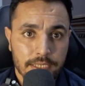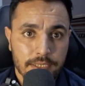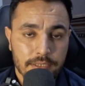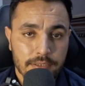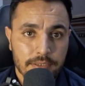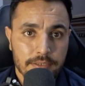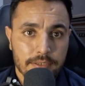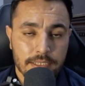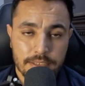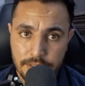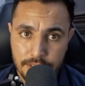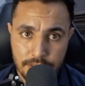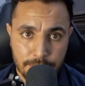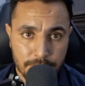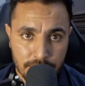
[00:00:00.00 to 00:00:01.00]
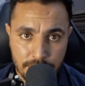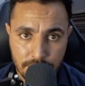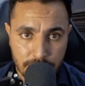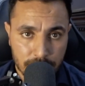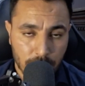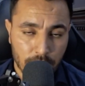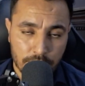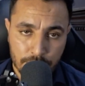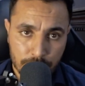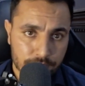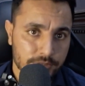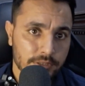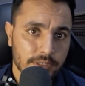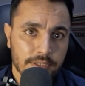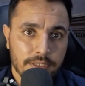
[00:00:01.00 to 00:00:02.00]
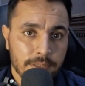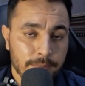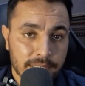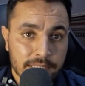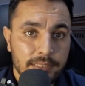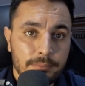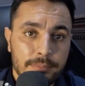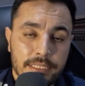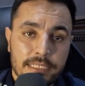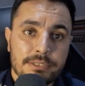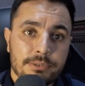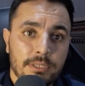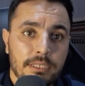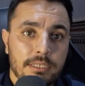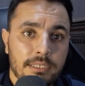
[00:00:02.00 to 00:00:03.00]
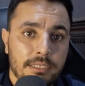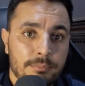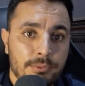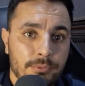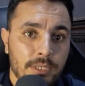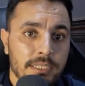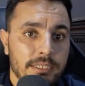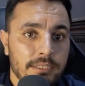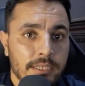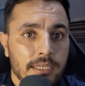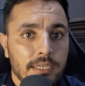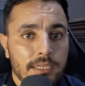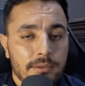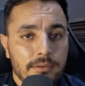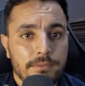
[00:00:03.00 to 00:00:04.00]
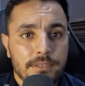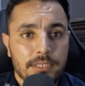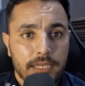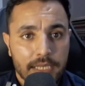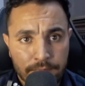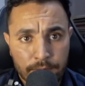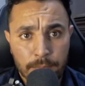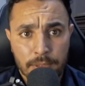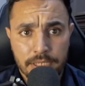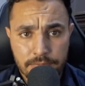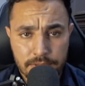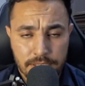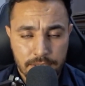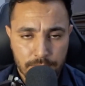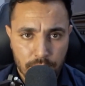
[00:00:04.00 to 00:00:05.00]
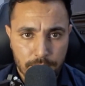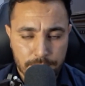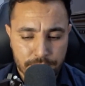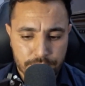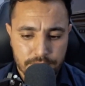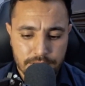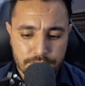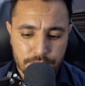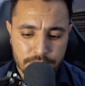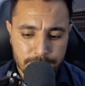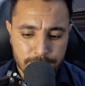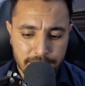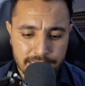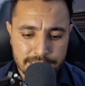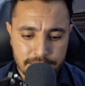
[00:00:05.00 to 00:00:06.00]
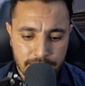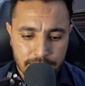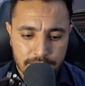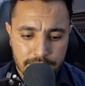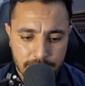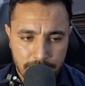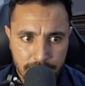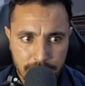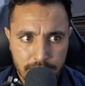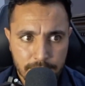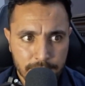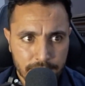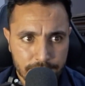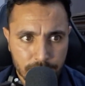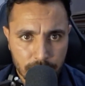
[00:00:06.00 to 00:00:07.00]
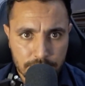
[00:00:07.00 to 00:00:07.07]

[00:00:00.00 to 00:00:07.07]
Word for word: and across Iberian Peninsula, and they provided everybody with equal opportunity. So this place, the Academy of